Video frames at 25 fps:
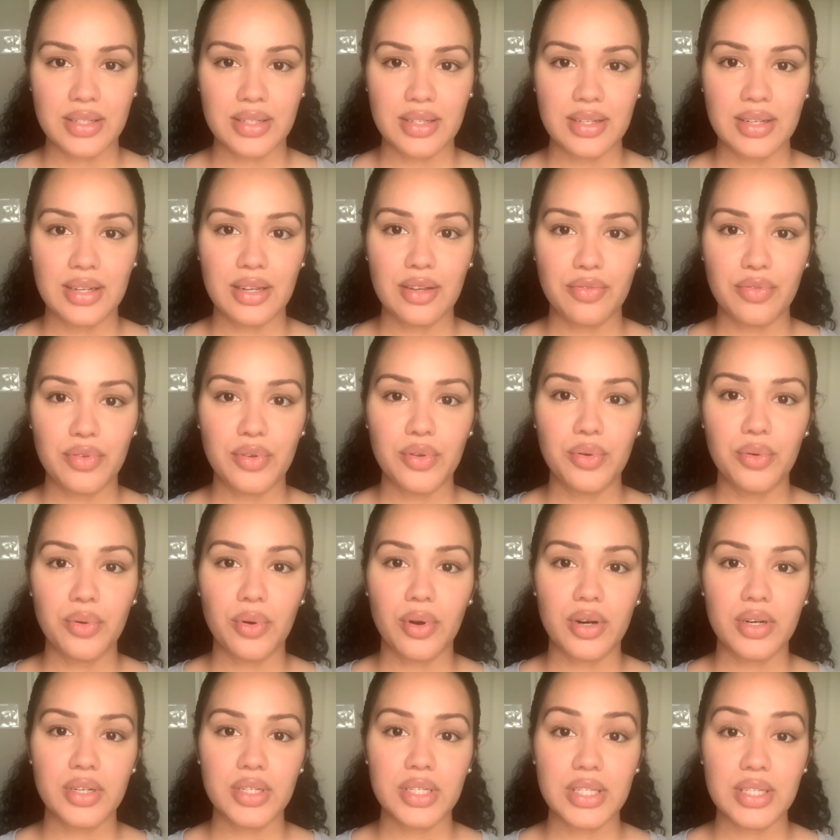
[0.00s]
If you
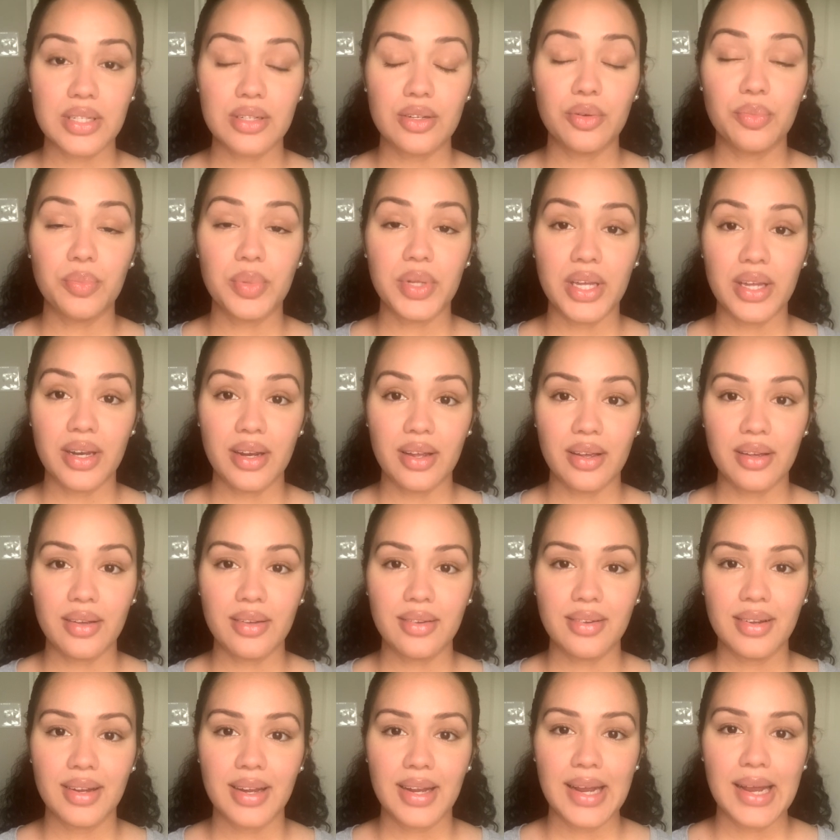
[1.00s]
are still bleeding
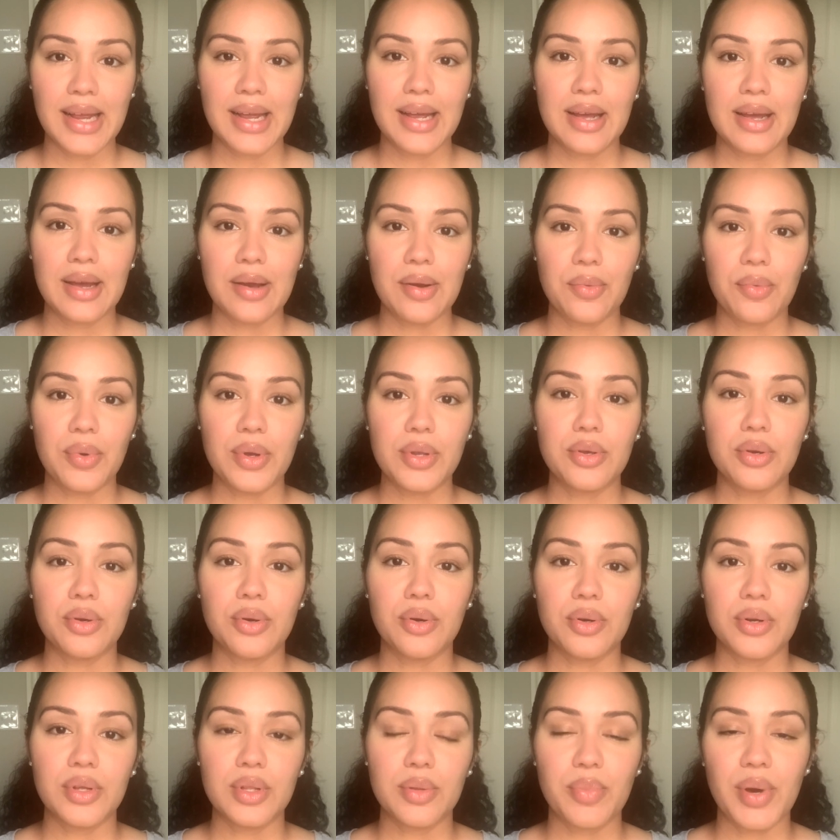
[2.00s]
when you go
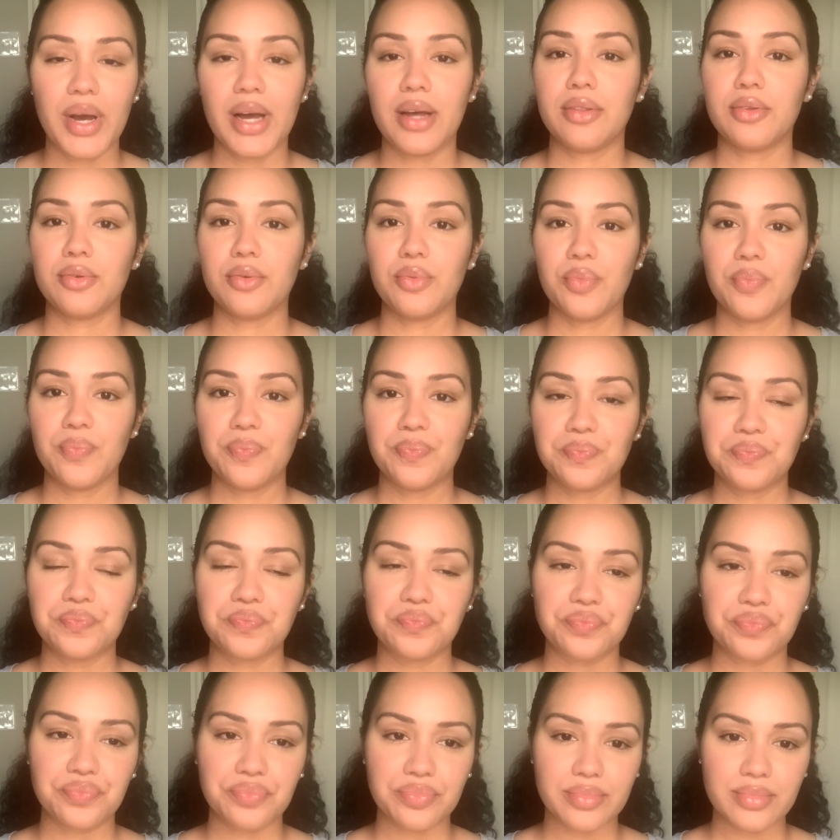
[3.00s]
to the bathroom,
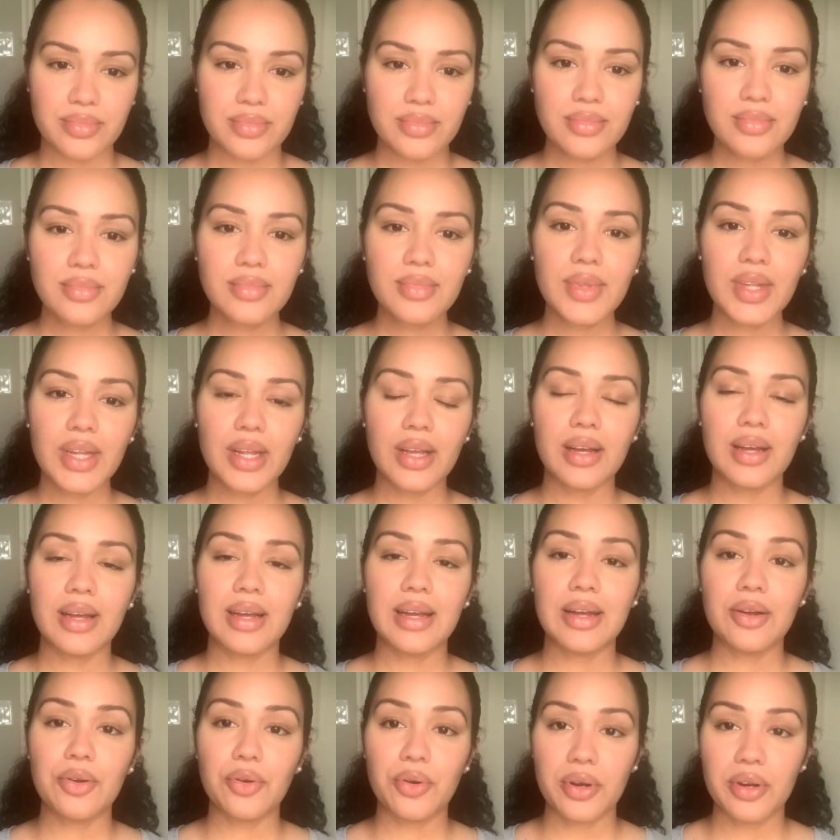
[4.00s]

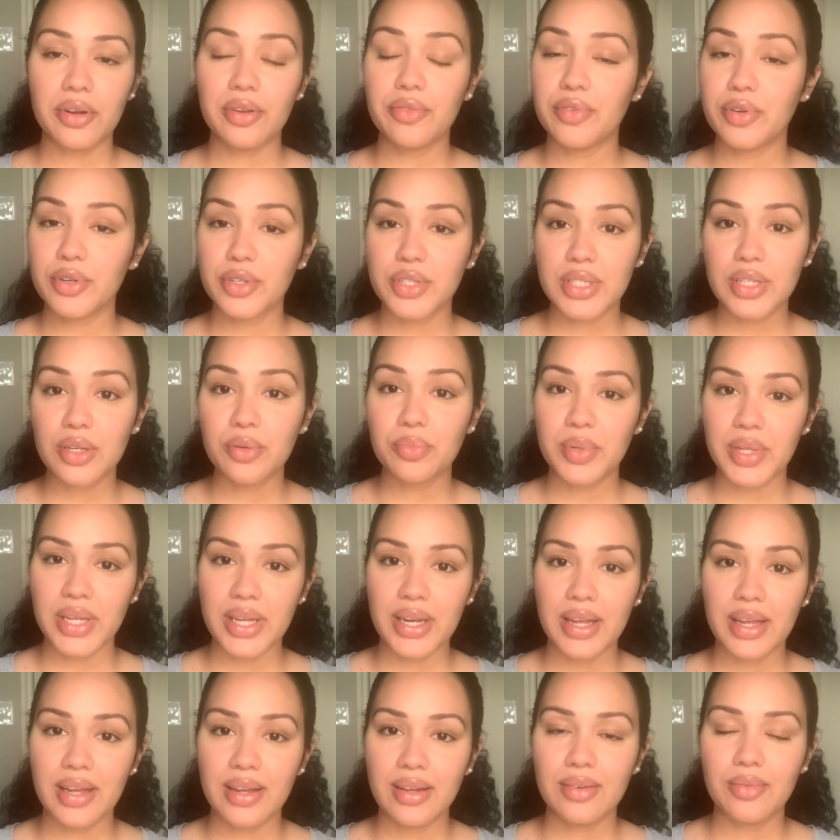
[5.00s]
or if you're still
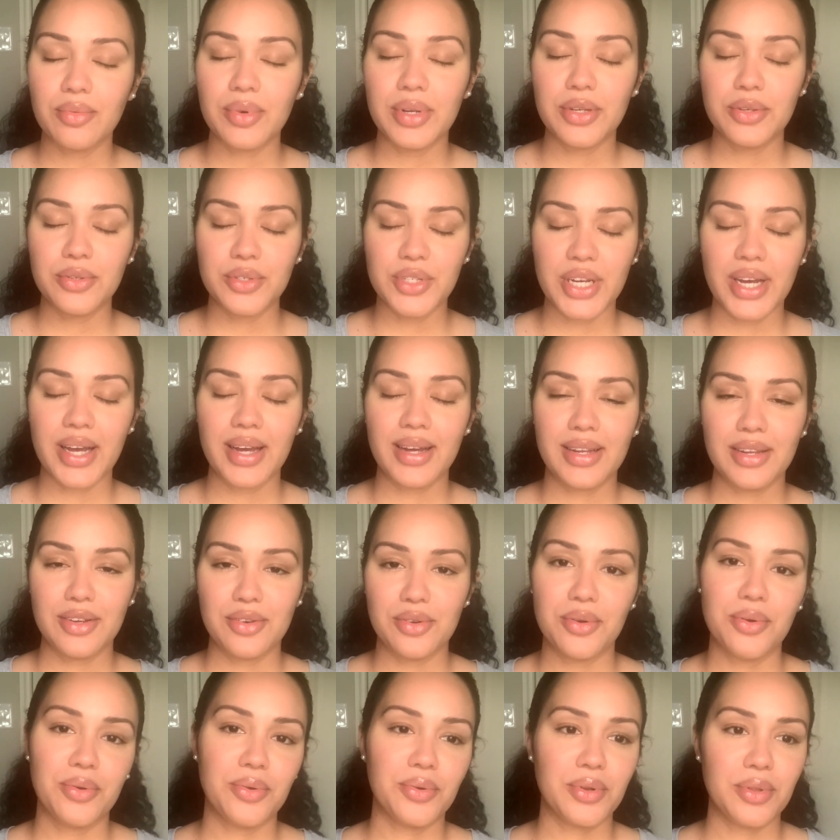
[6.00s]
bleeding when you check and you
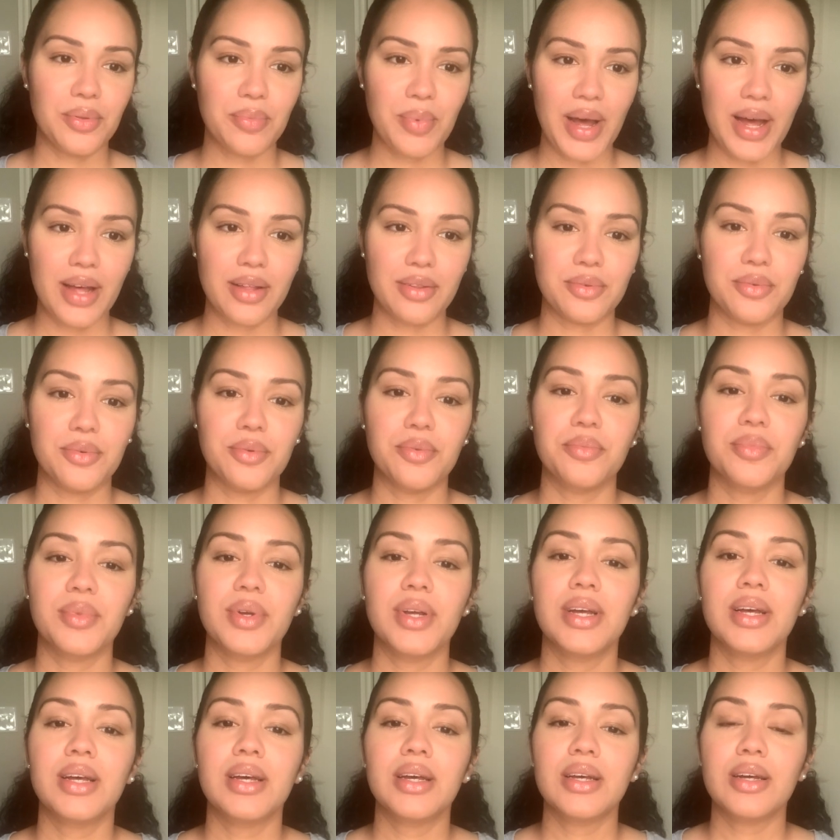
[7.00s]
go to the bathroom,
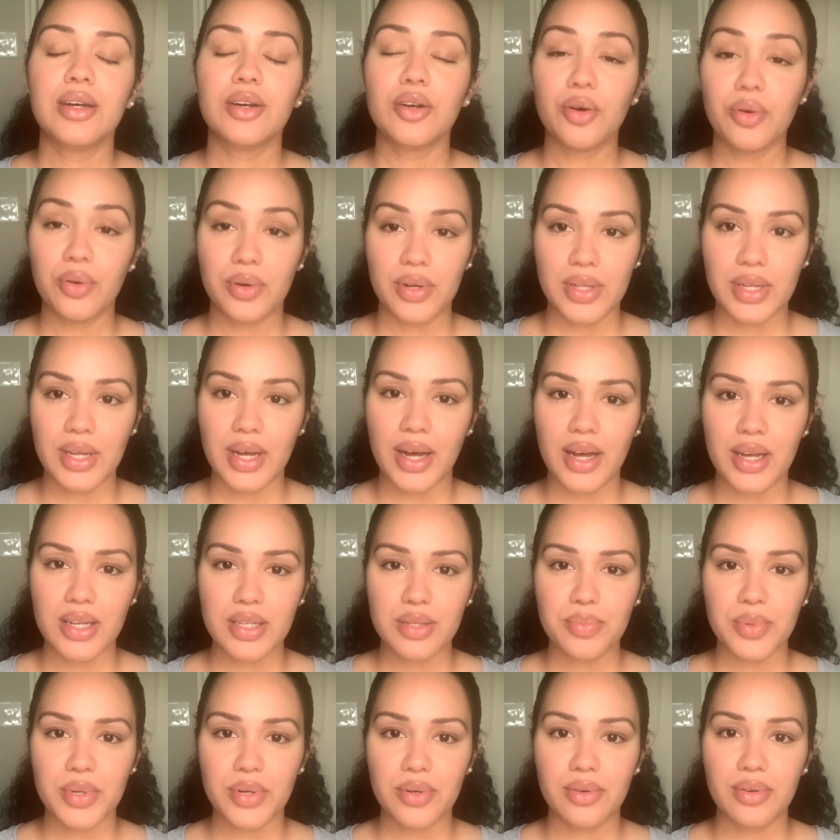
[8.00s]
go to the
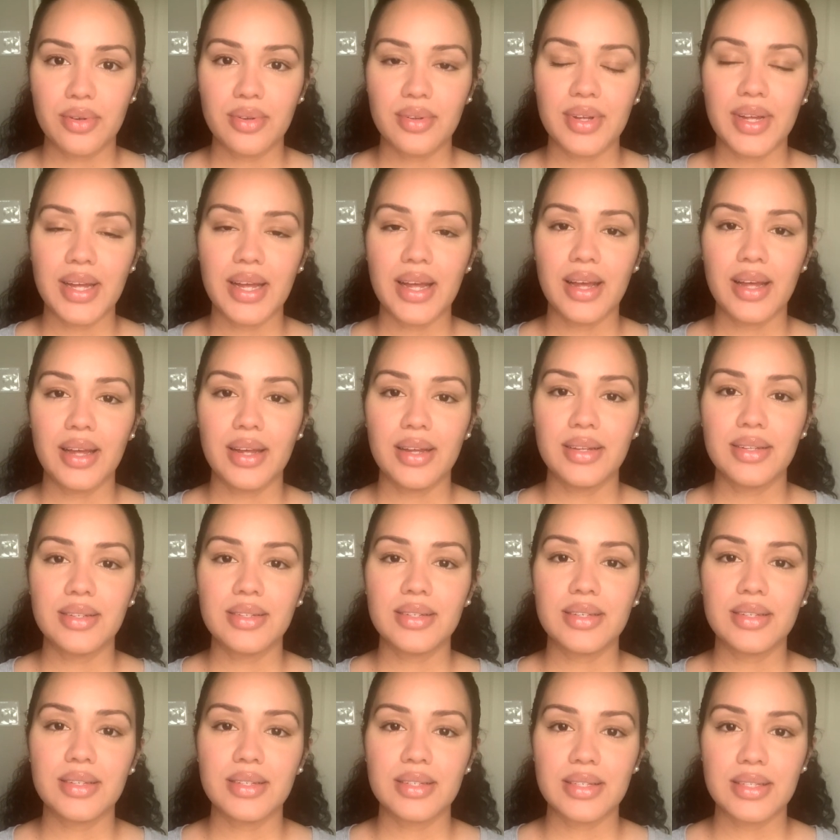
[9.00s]
hospital and
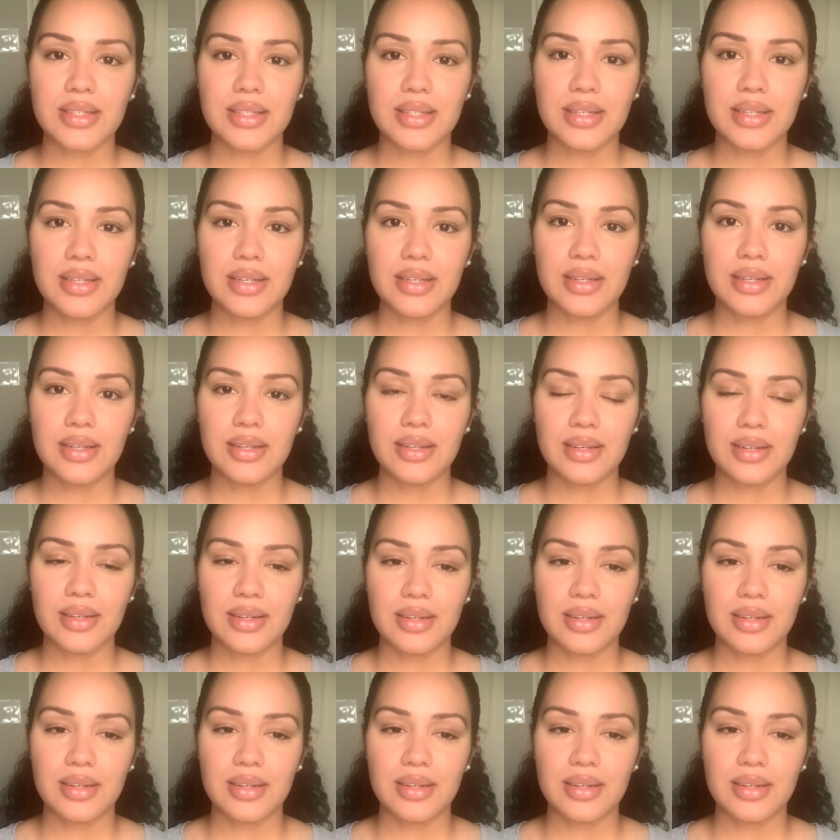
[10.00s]
see,